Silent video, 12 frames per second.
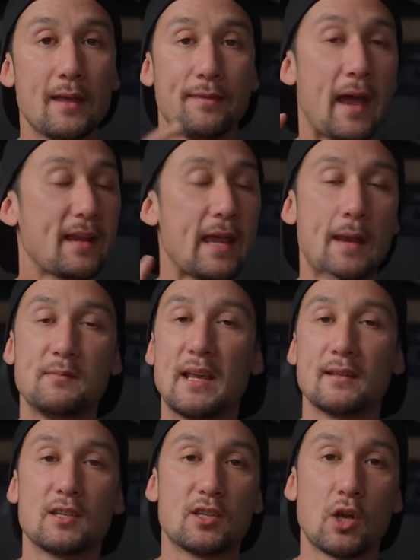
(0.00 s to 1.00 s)
that came
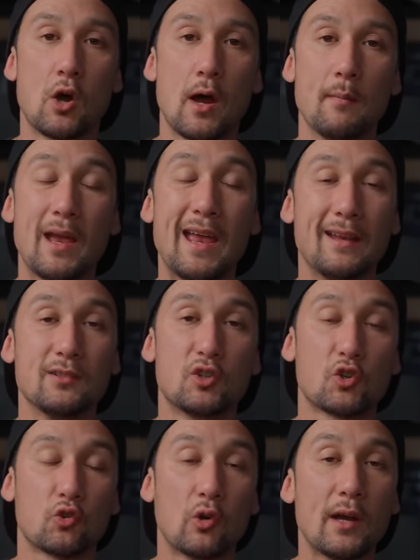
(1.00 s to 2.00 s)
down to time and
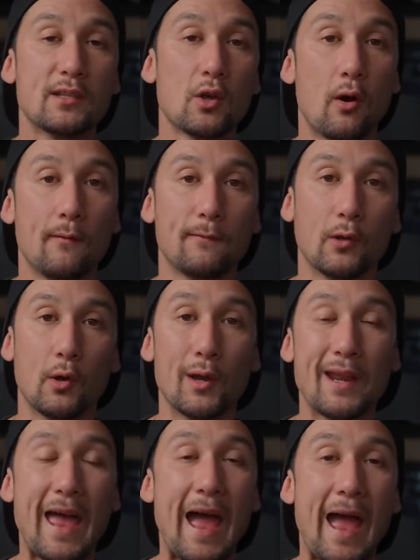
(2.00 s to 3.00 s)
trying to offload
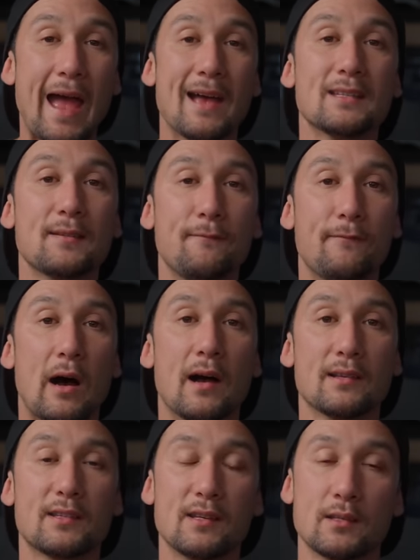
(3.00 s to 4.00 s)
it as
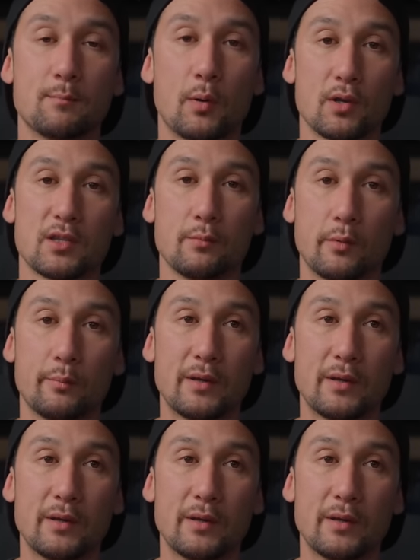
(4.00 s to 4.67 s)
fast as possible,